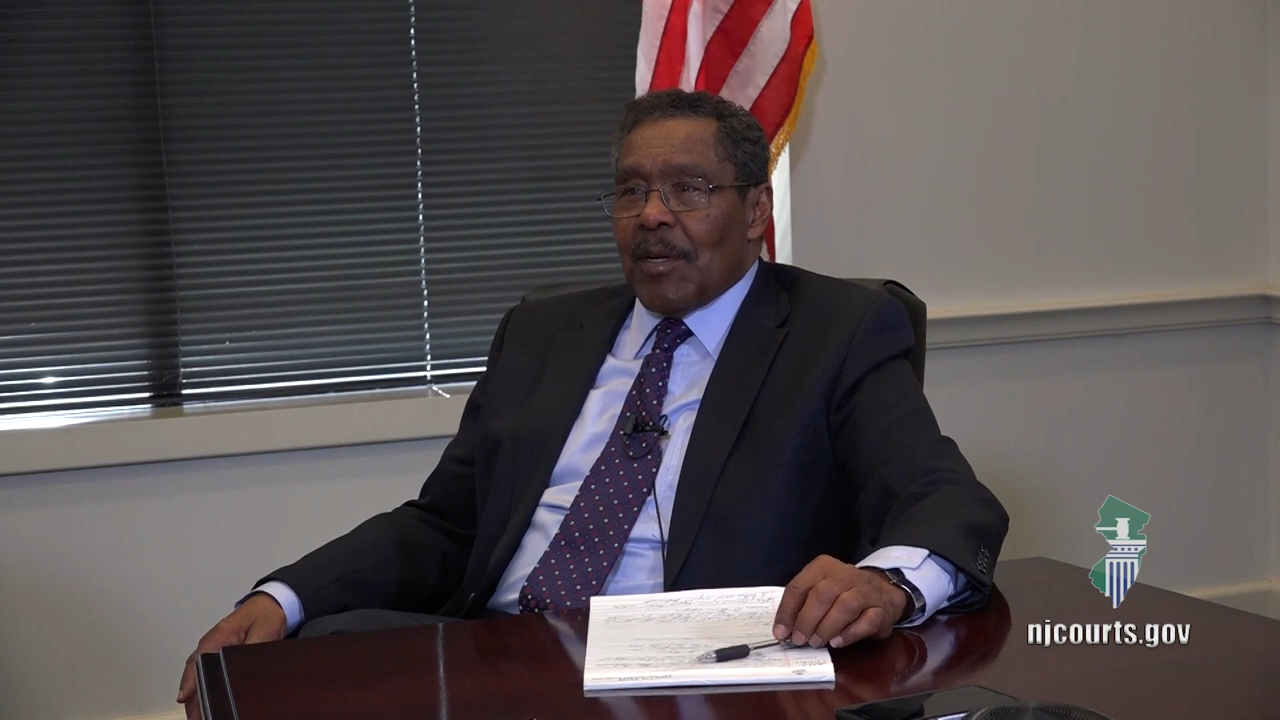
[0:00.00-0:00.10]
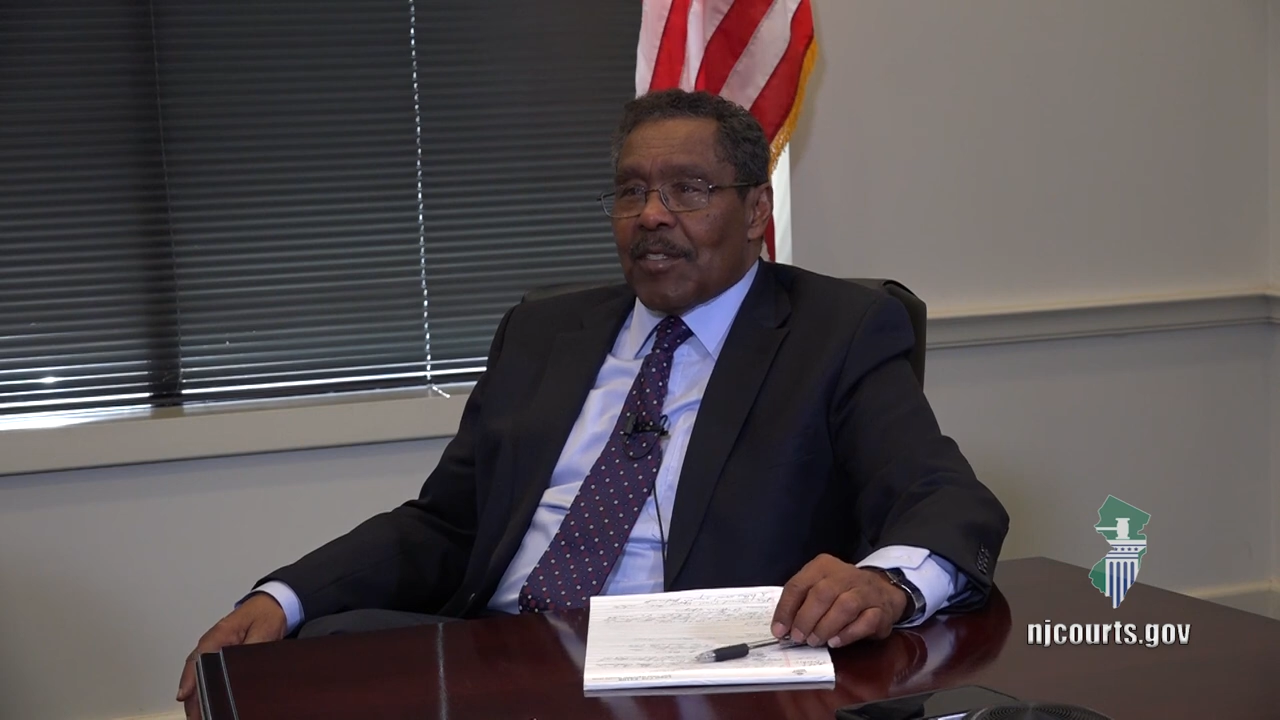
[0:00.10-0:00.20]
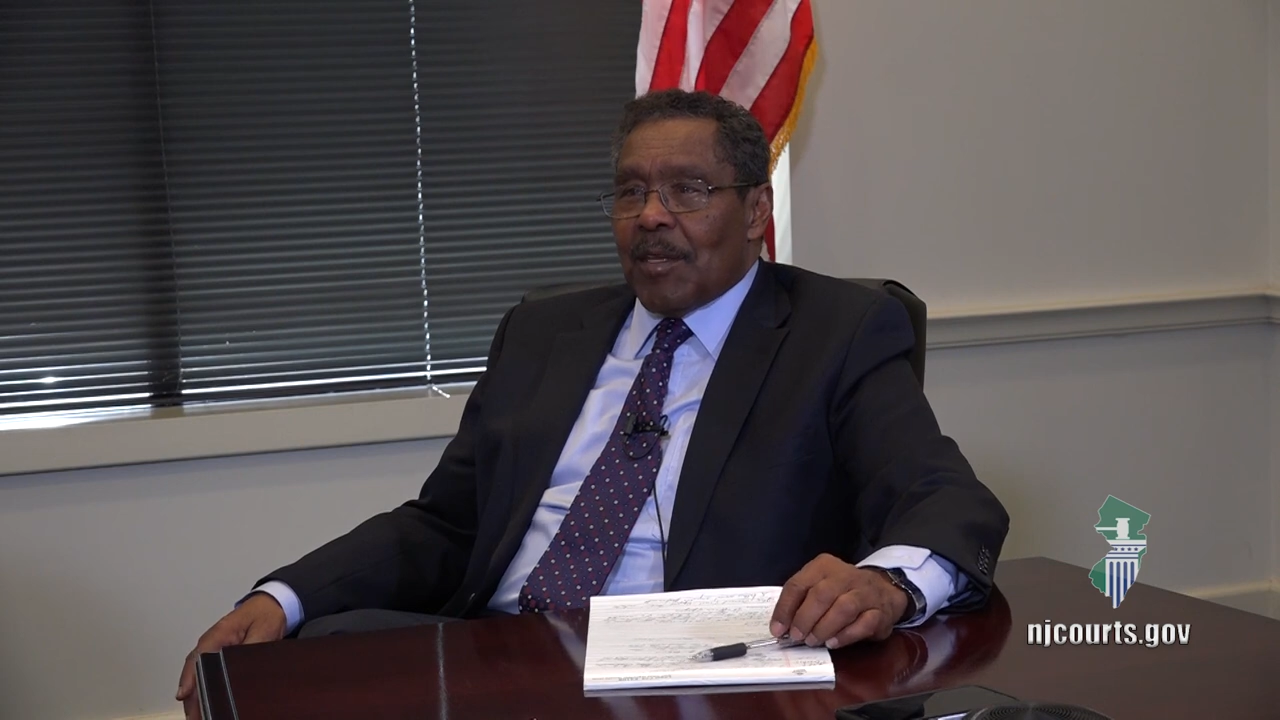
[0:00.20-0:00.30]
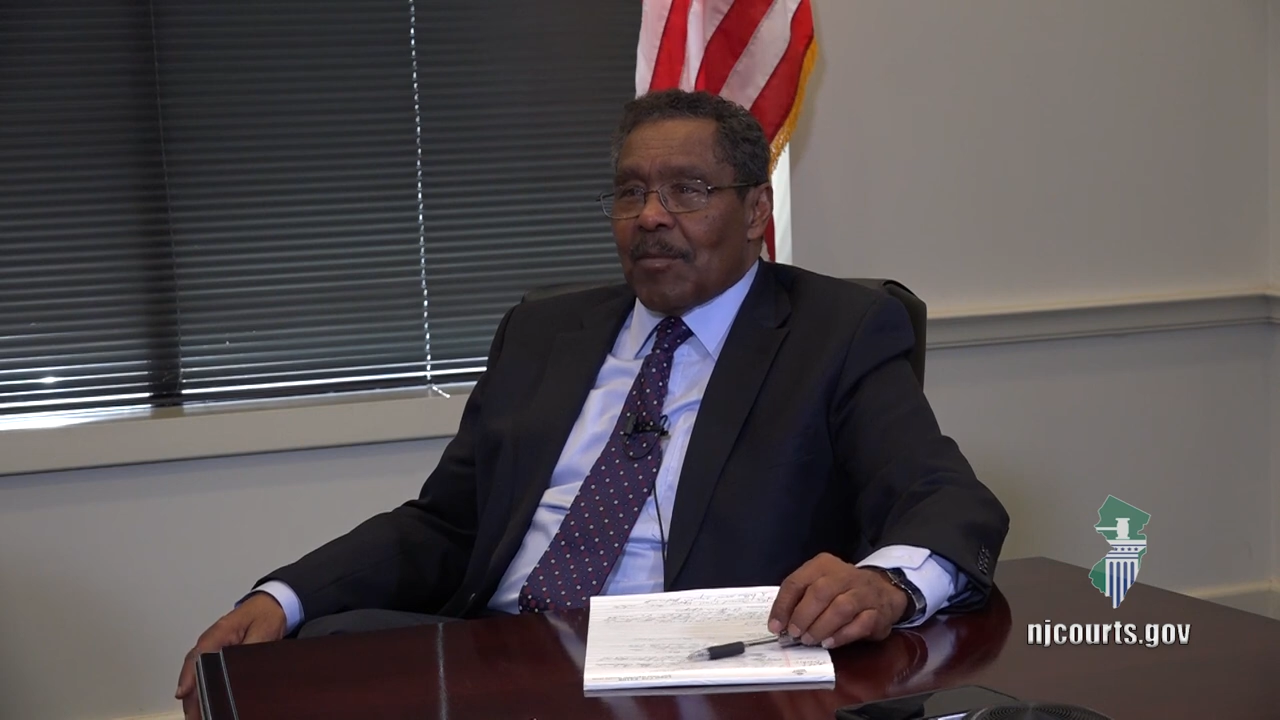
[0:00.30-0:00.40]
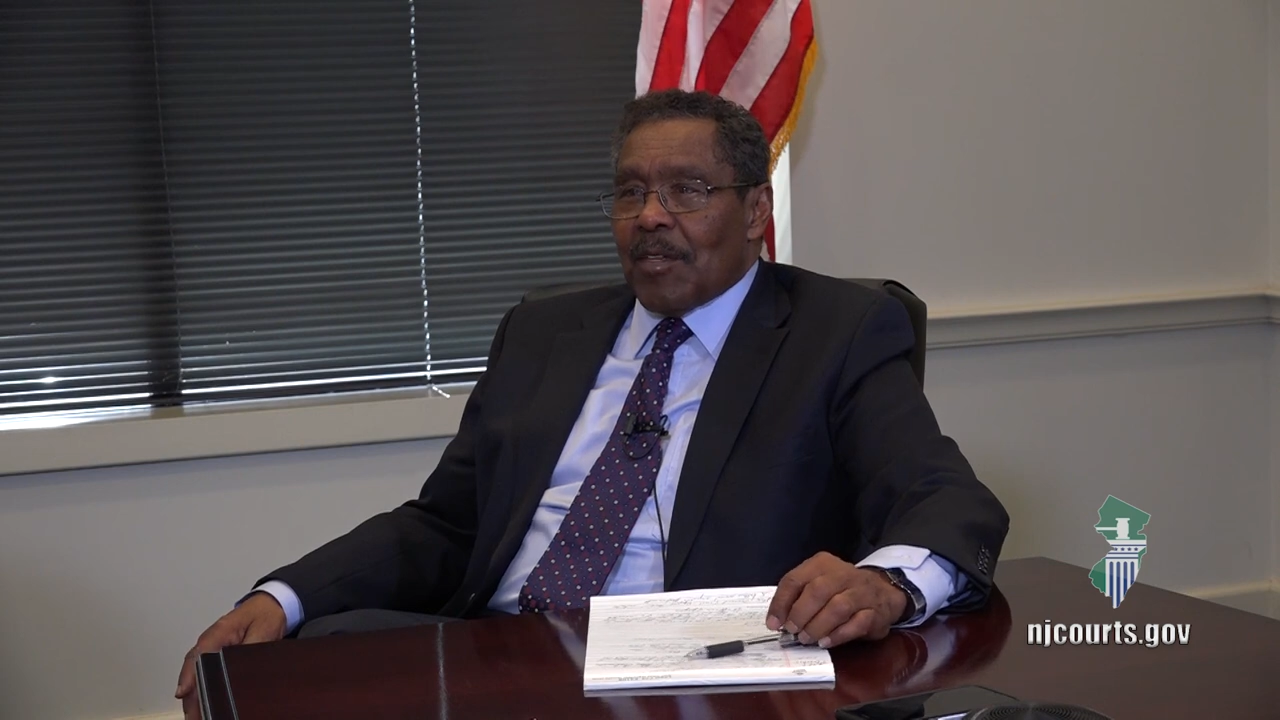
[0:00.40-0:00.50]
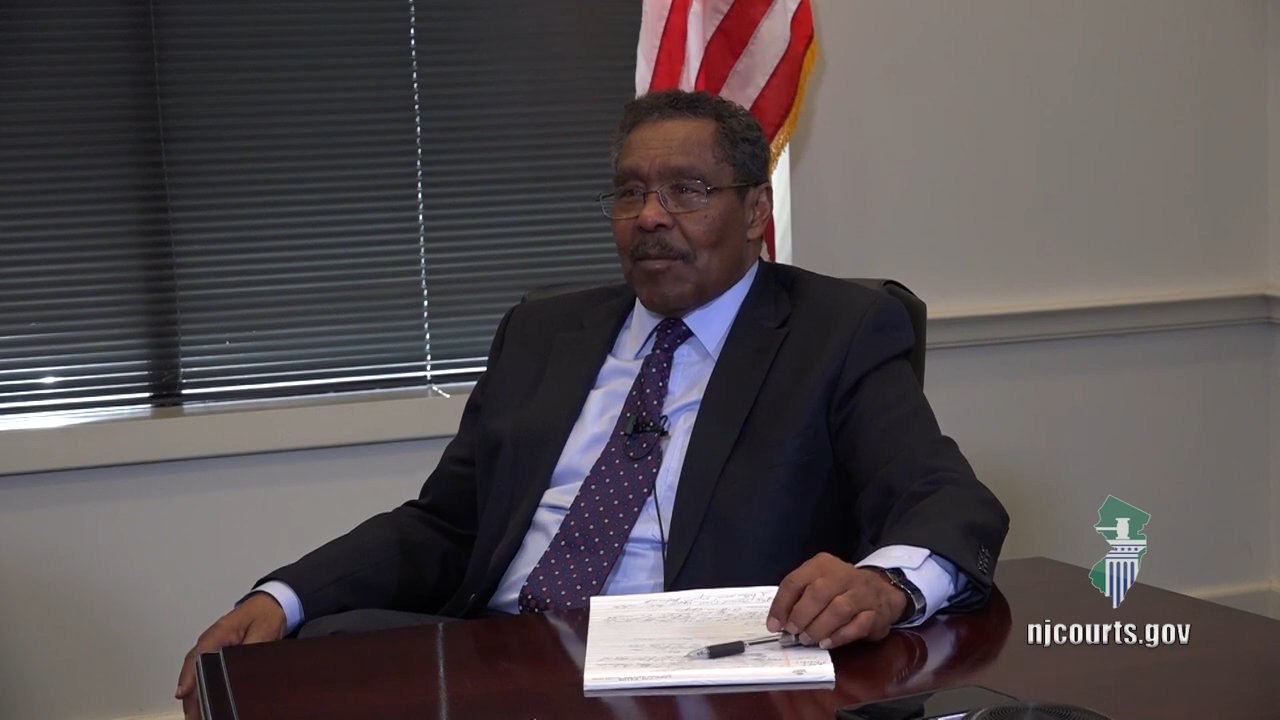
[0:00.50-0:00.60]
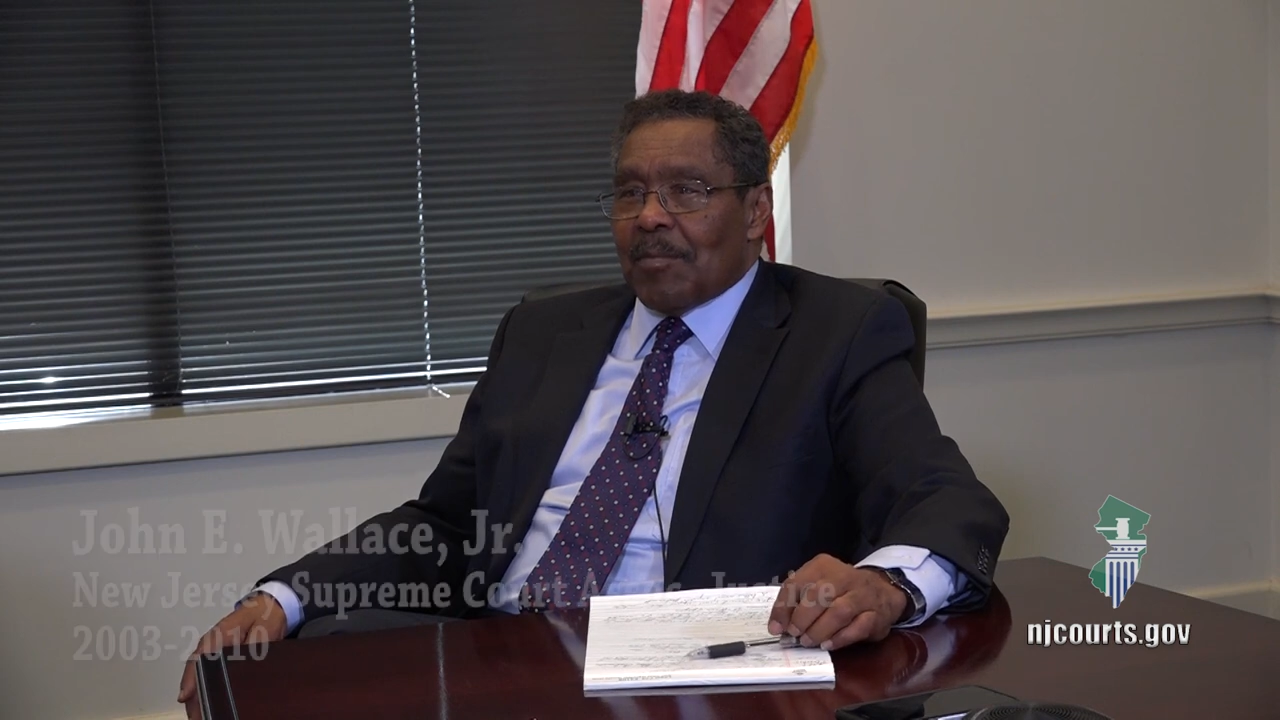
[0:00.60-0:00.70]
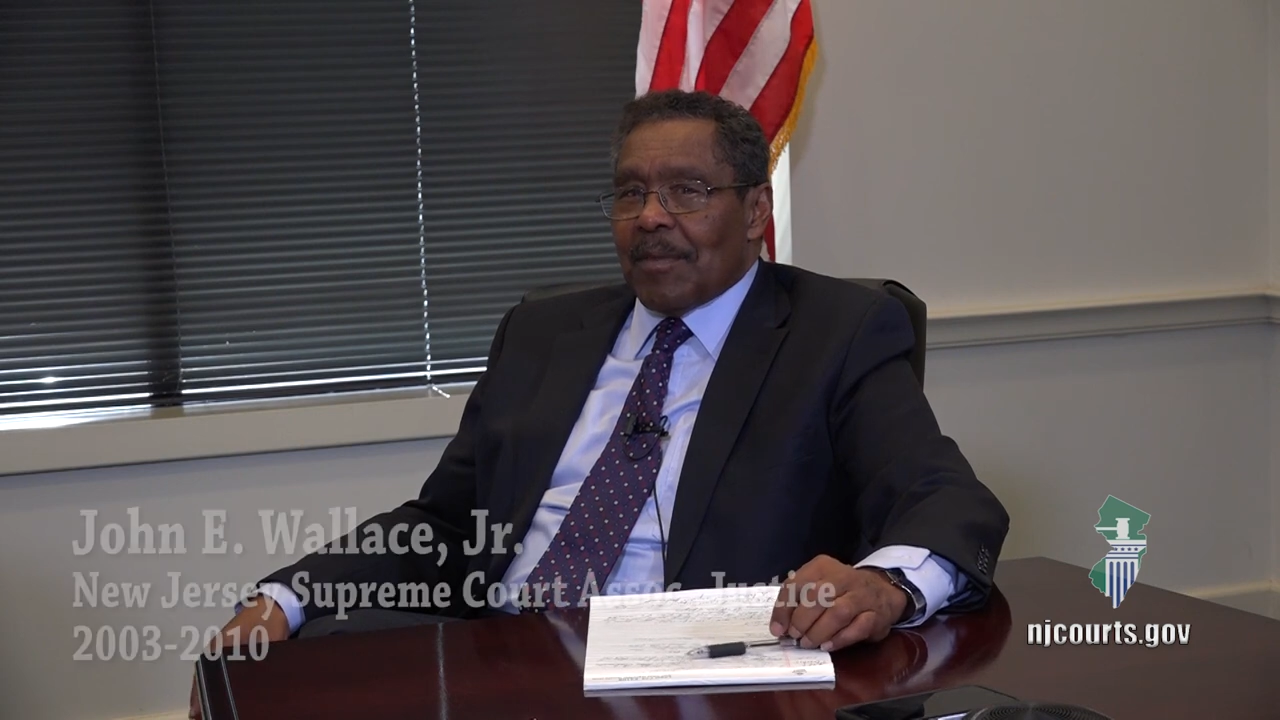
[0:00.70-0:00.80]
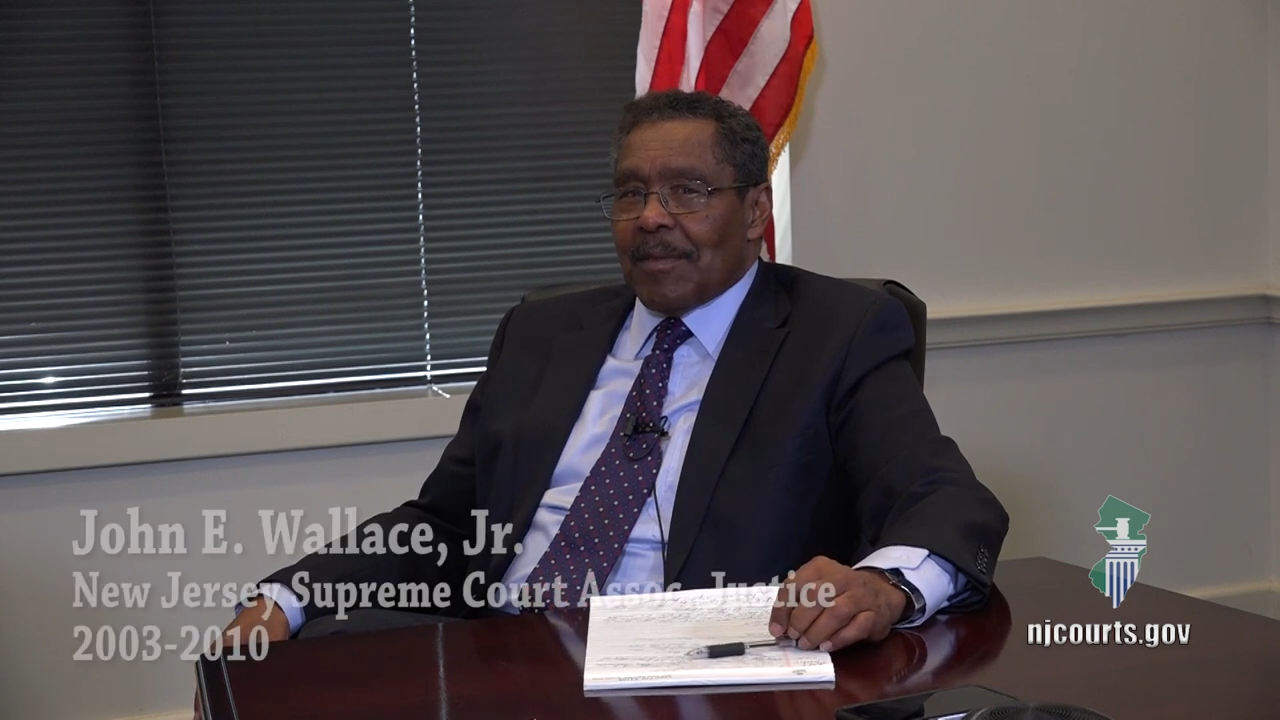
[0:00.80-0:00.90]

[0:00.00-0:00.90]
much sums up.